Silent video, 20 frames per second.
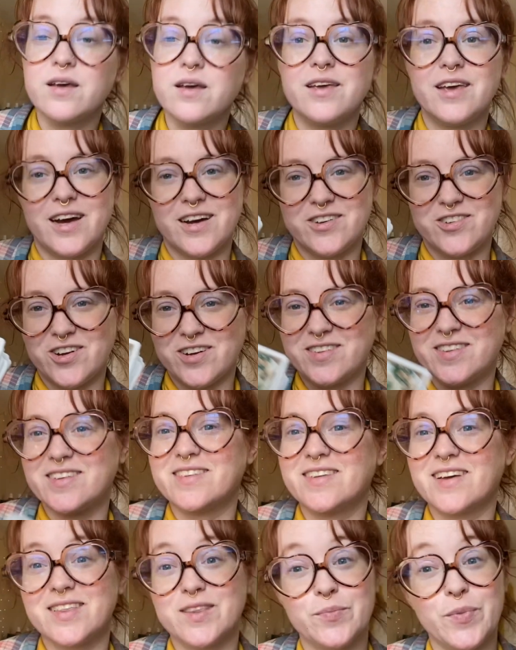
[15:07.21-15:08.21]
Yeah,
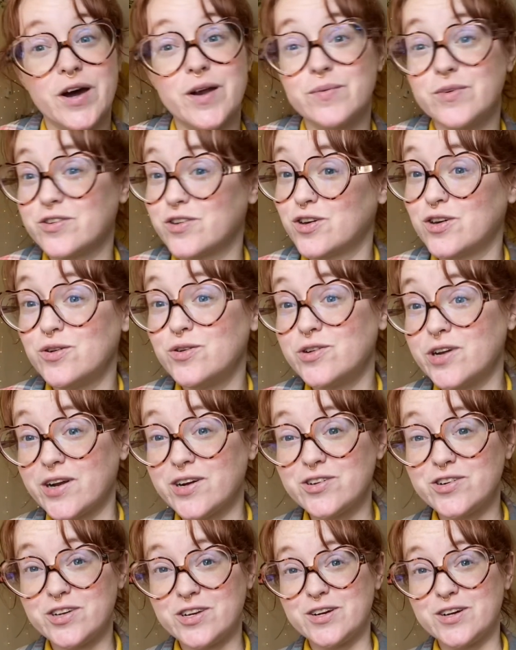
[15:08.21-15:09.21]
justice at the bottom. There's a huge
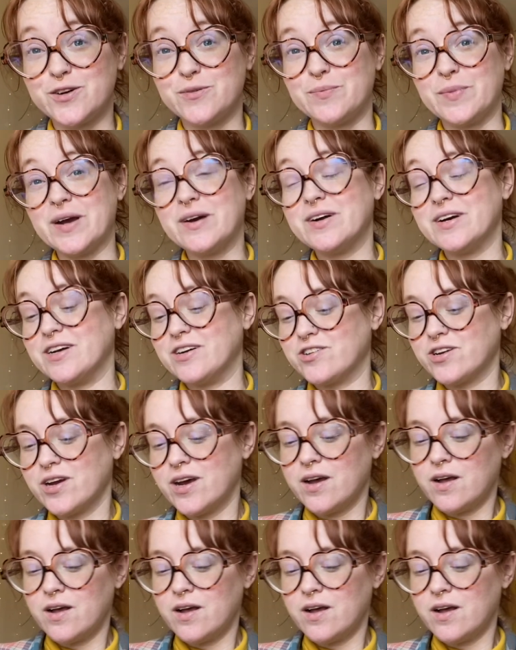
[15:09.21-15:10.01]
energy here of marriage.